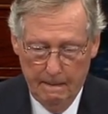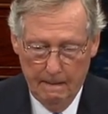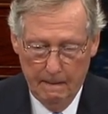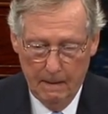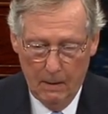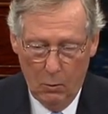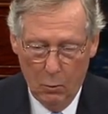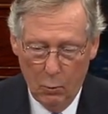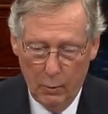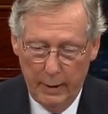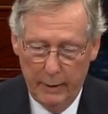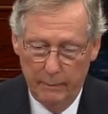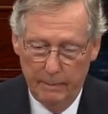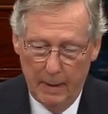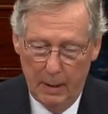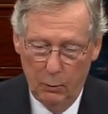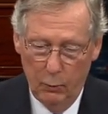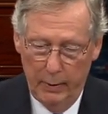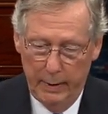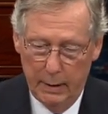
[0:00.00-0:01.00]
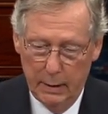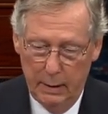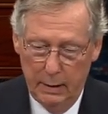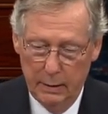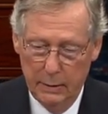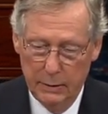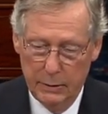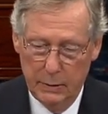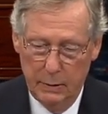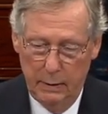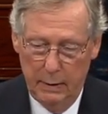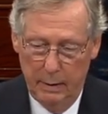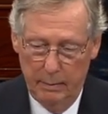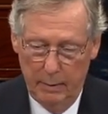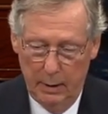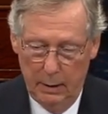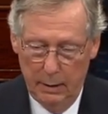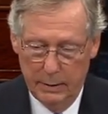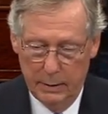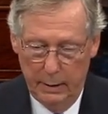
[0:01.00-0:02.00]
Or what if by weakening the Syrian
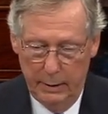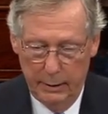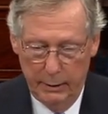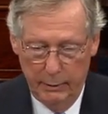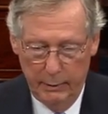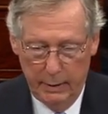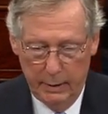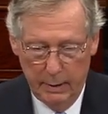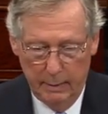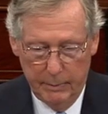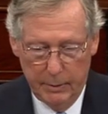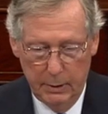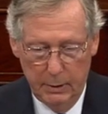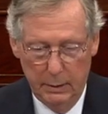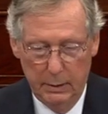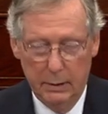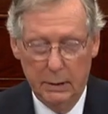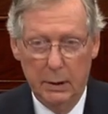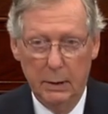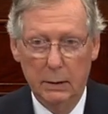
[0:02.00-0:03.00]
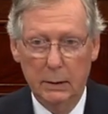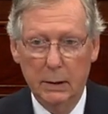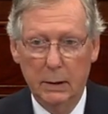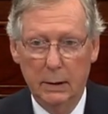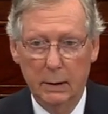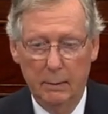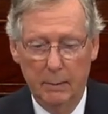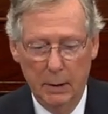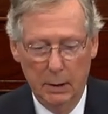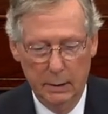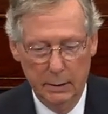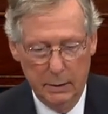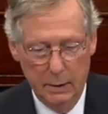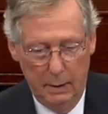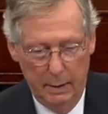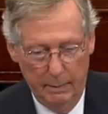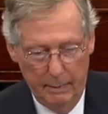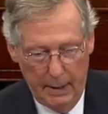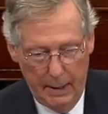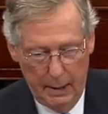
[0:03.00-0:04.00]
military, you end up tilting the
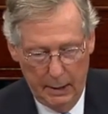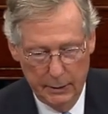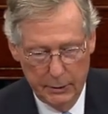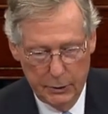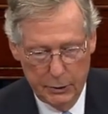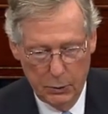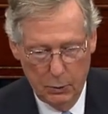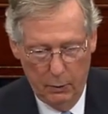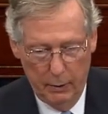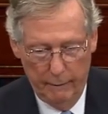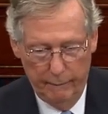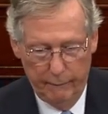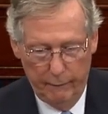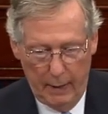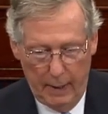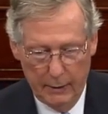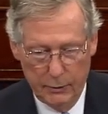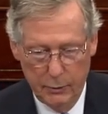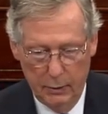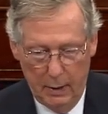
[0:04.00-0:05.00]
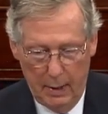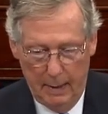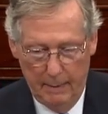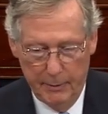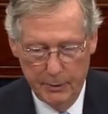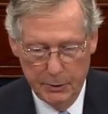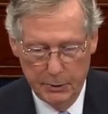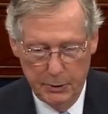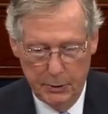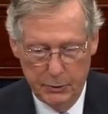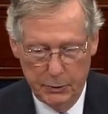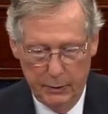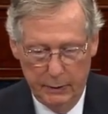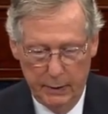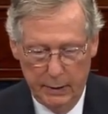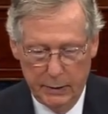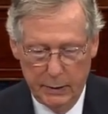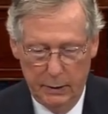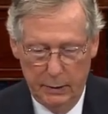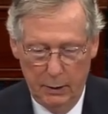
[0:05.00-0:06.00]
military balance toward a fractured opposition
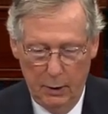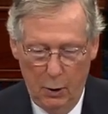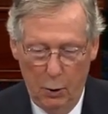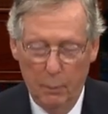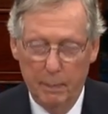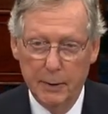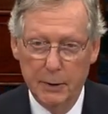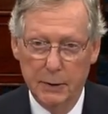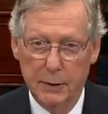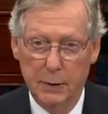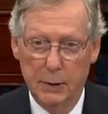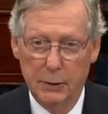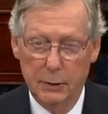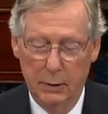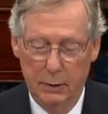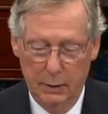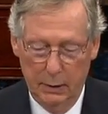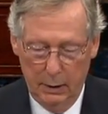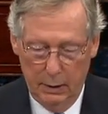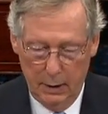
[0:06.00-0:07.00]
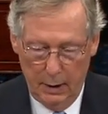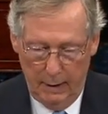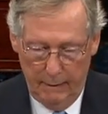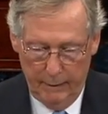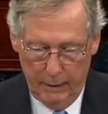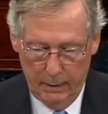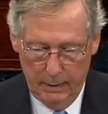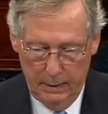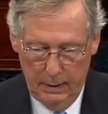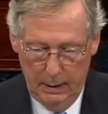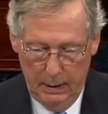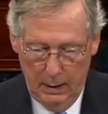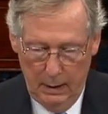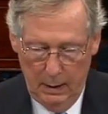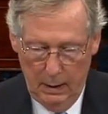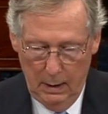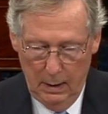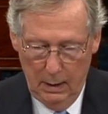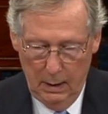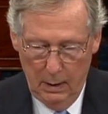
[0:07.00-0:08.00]
that's in no position to govern
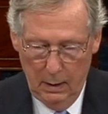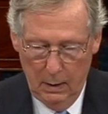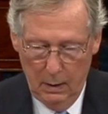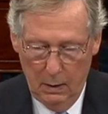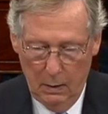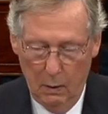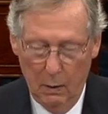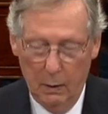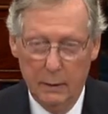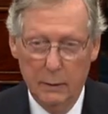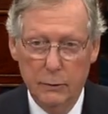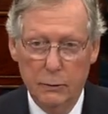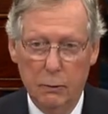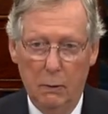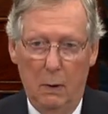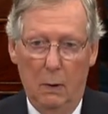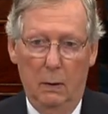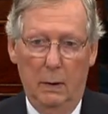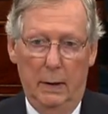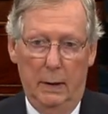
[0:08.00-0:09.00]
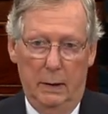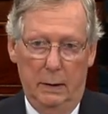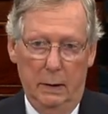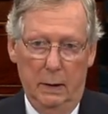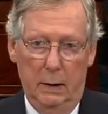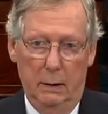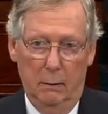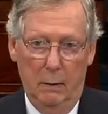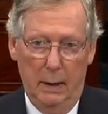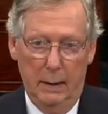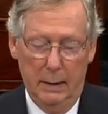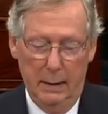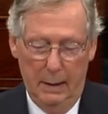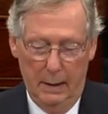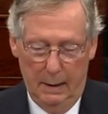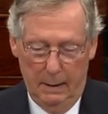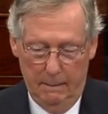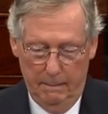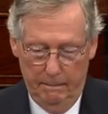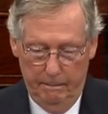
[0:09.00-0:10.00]
or control anything right now?